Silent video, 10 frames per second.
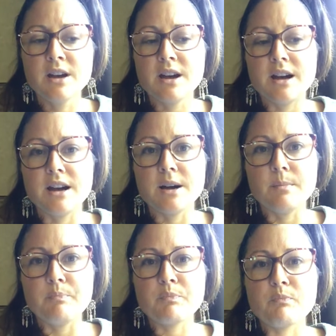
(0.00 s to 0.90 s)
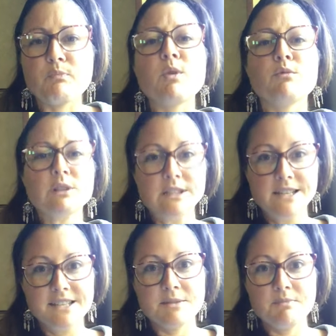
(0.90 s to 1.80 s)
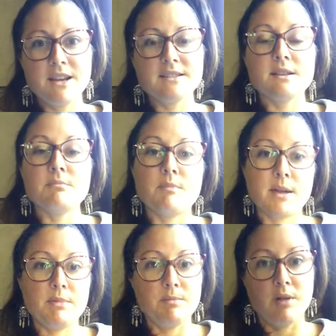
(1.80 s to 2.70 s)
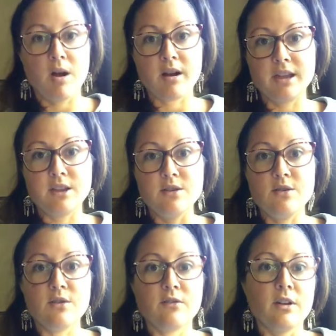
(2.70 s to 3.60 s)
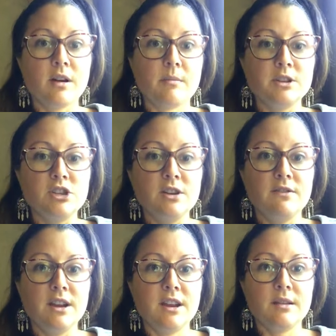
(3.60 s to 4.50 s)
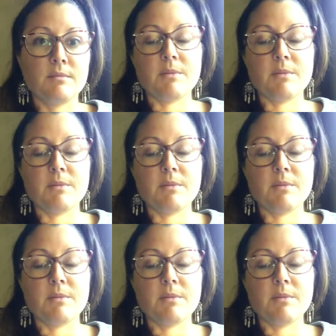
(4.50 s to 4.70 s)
Um, release some things that might be blocking you from achieving.